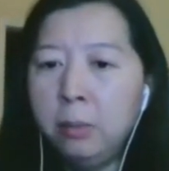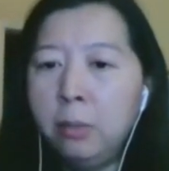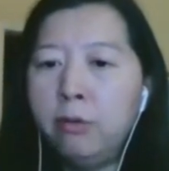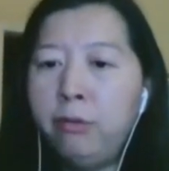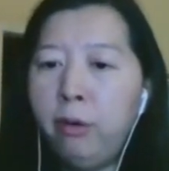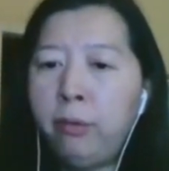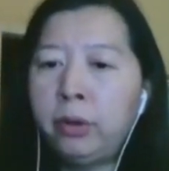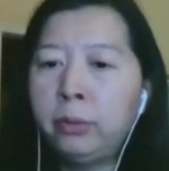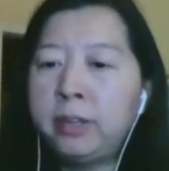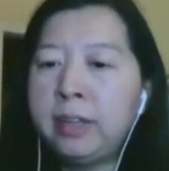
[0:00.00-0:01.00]
move
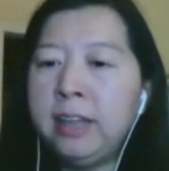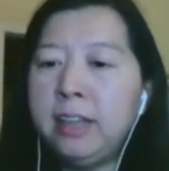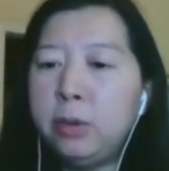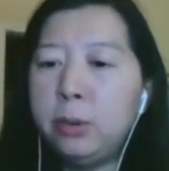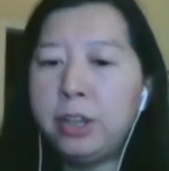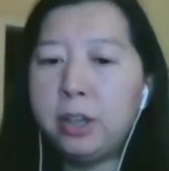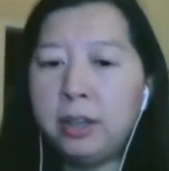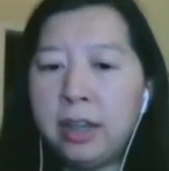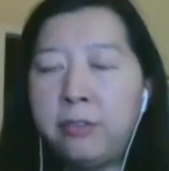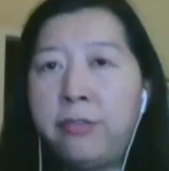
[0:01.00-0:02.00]
forward with
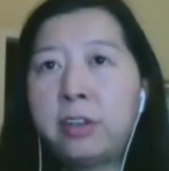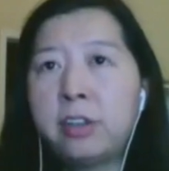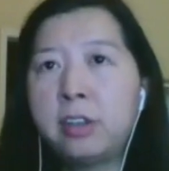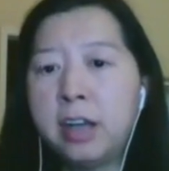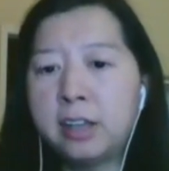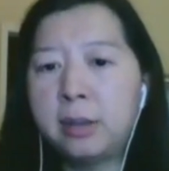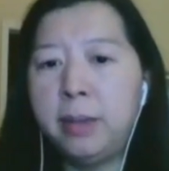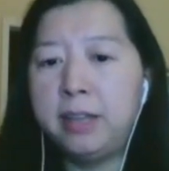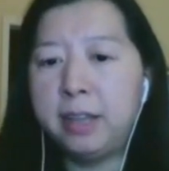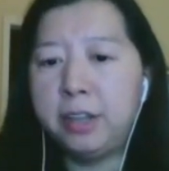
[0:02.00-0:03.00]
integration and further
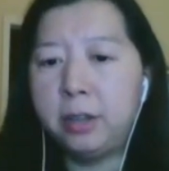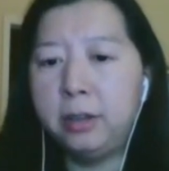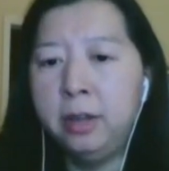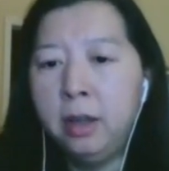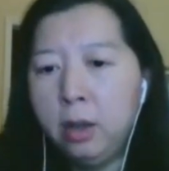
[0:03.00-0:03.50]
customization,